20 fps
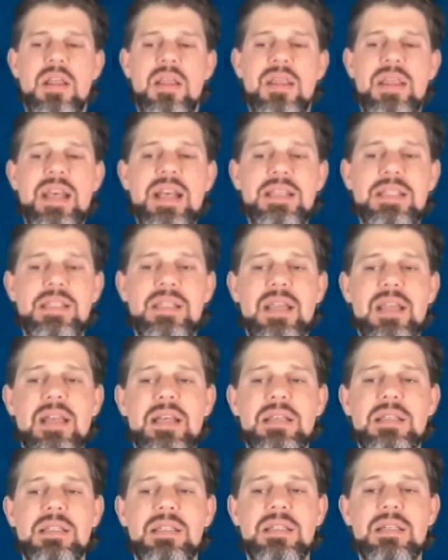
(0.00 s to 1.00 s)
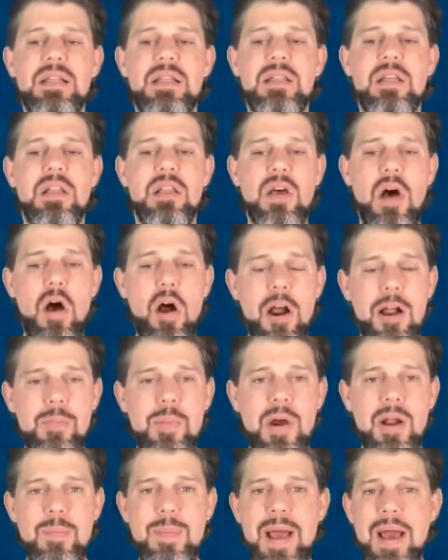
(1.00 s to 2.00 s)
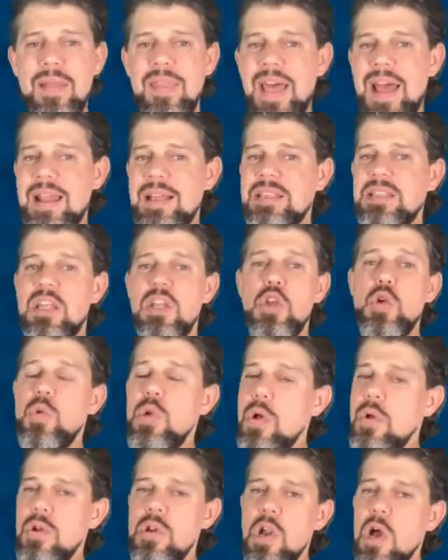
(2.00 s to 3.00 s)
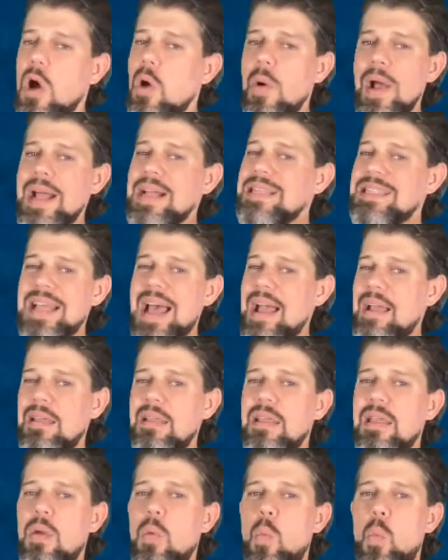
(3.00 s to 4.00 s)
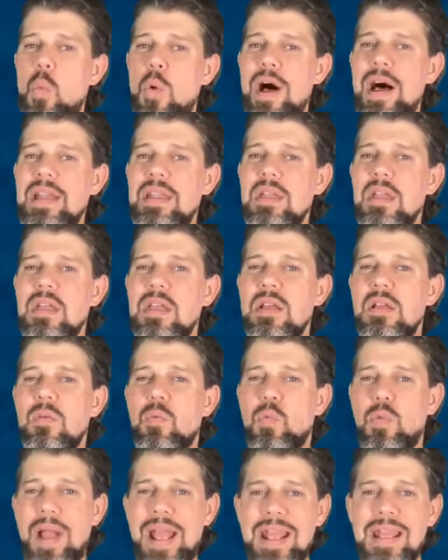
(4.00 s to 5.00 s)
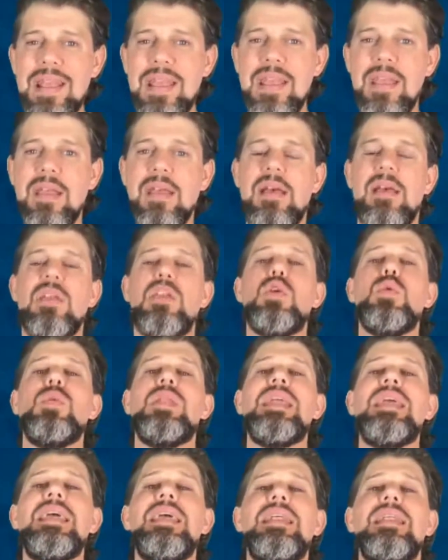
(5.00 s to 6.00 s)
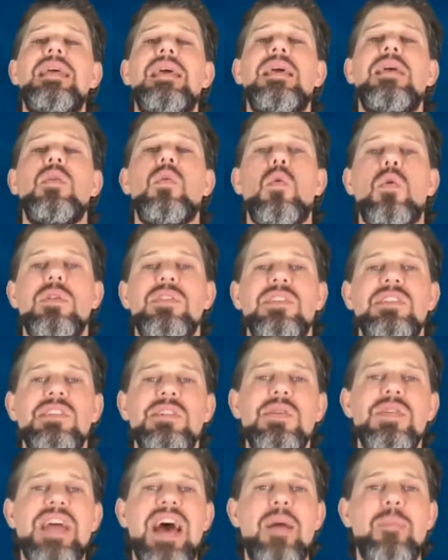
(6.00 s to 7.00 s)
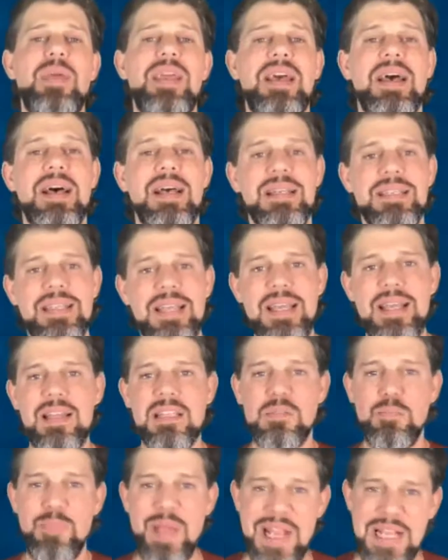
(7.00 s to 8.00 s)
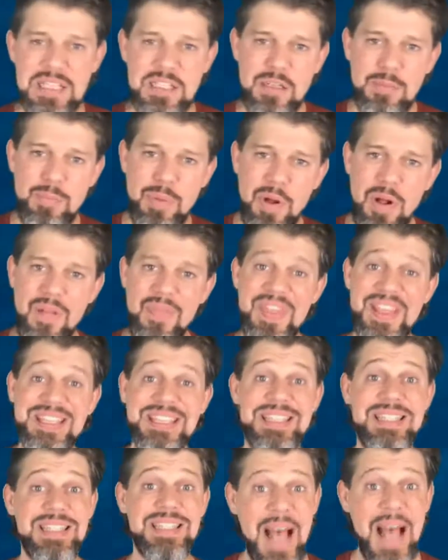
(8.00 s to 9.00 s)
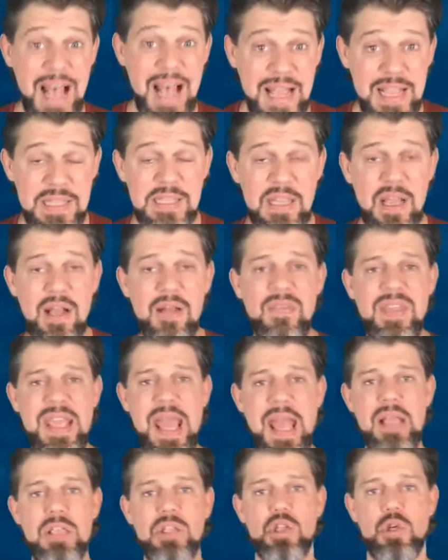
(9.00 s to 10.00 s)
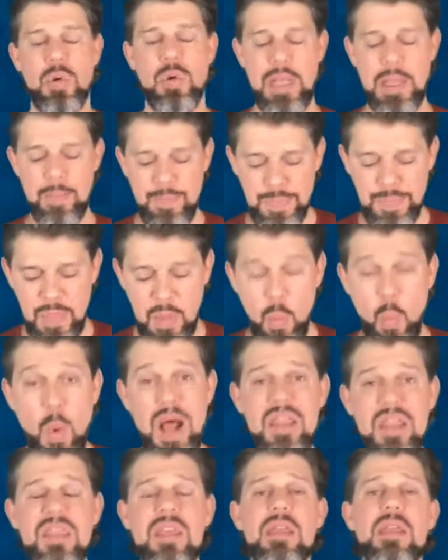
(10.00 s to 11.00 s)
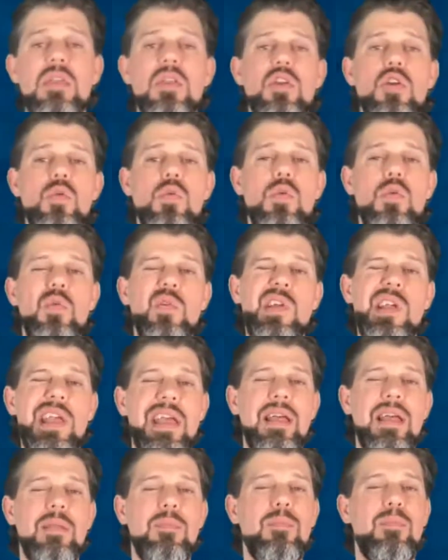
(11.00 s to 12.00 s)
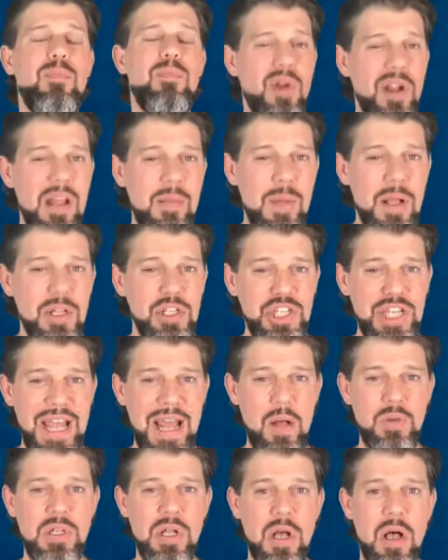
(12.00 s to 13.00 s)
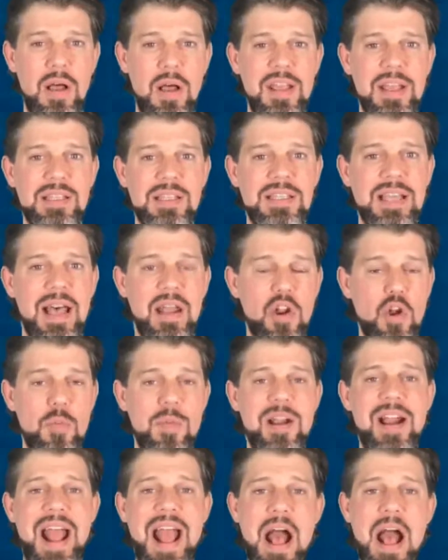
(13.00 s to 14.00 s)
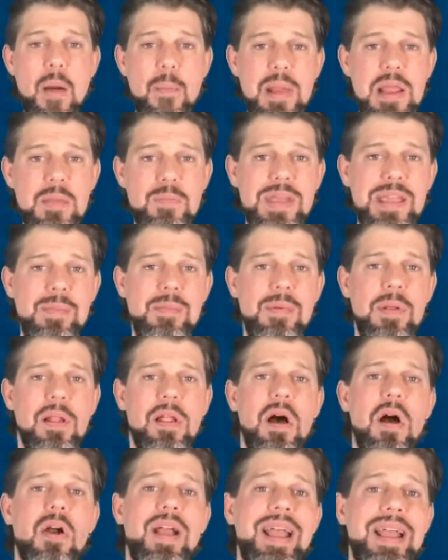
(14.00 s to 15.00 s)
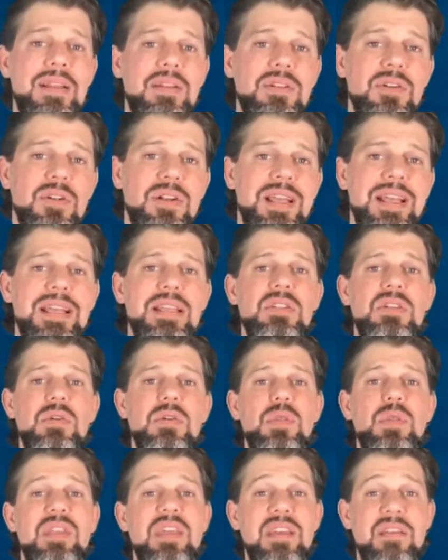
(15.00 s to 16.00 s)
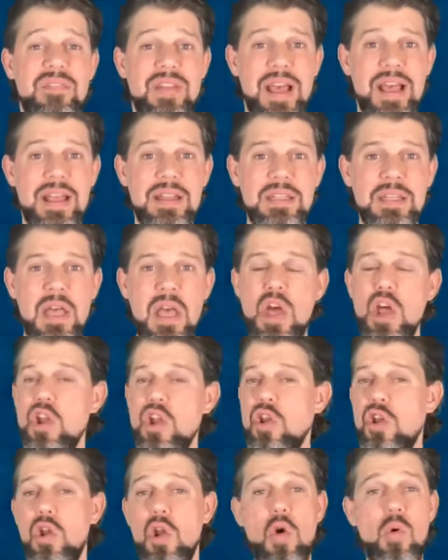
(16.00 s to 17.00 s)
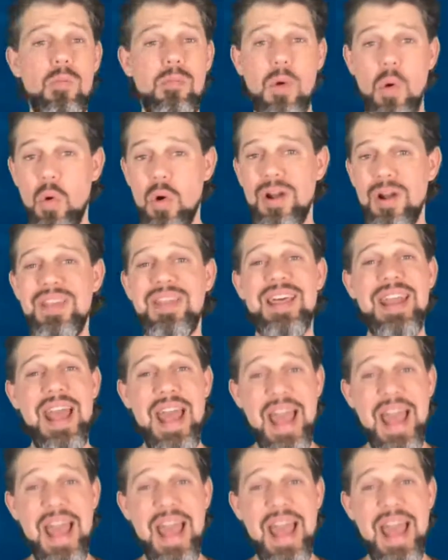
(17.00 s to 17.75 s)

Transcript: This is the hard part about that is you don't know exactly what ranking you need in order to do that because it is based upon the size of the entry. One thing you can pretty much count on is that no matter how many people are entered into the event, no more than